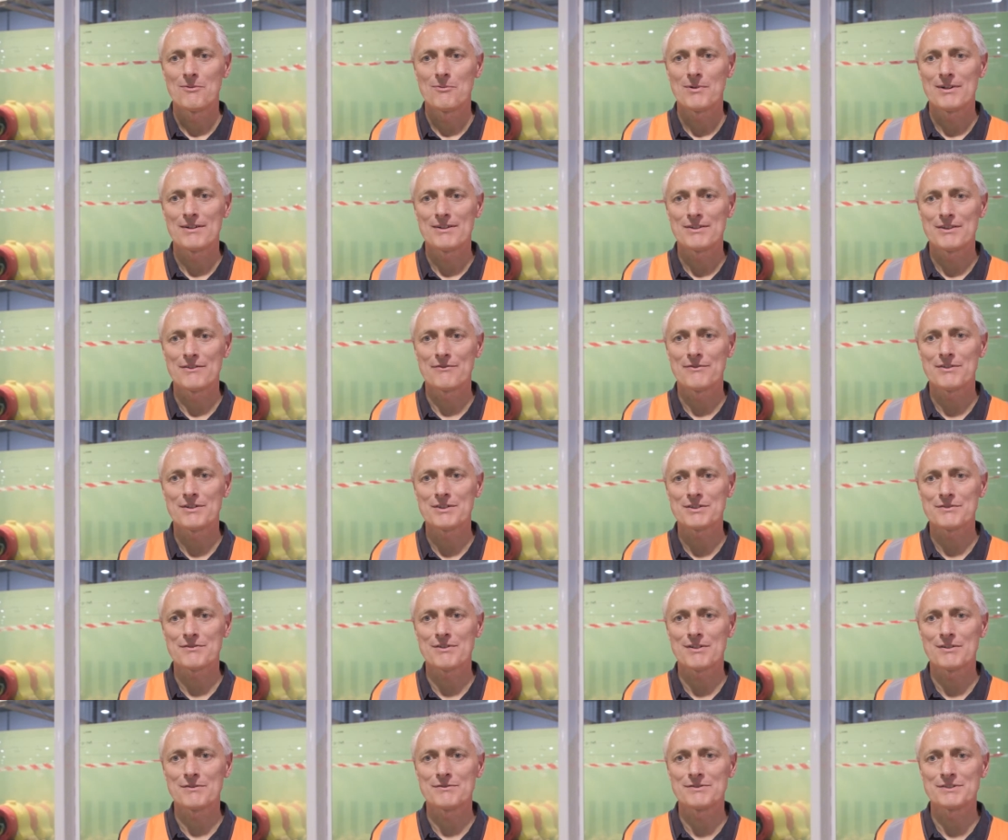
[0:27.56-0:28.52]
We're at the Fast
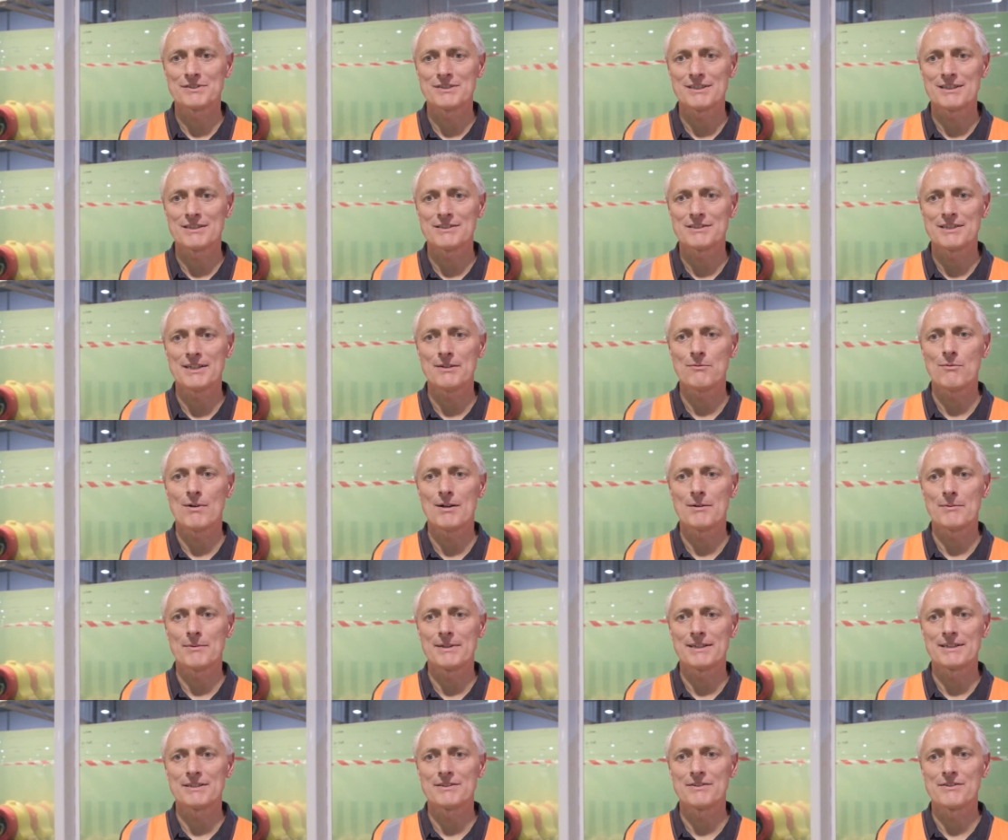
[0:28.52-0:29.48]
Flow facility where
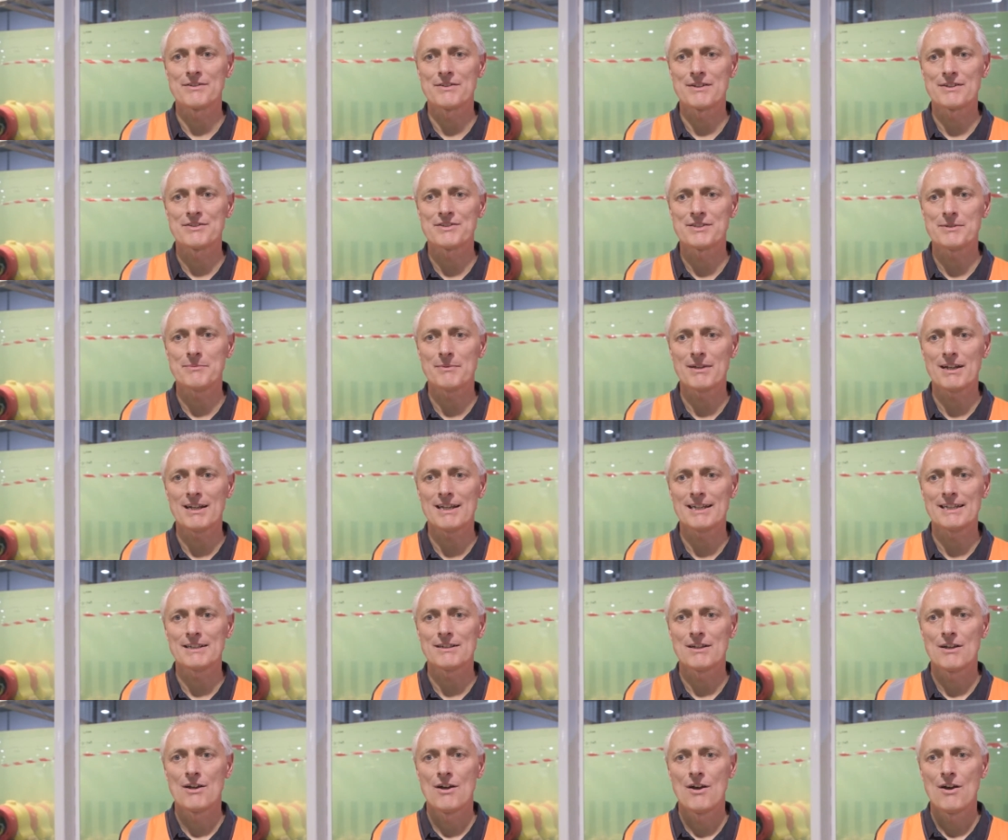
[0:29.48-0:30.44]
we can simulate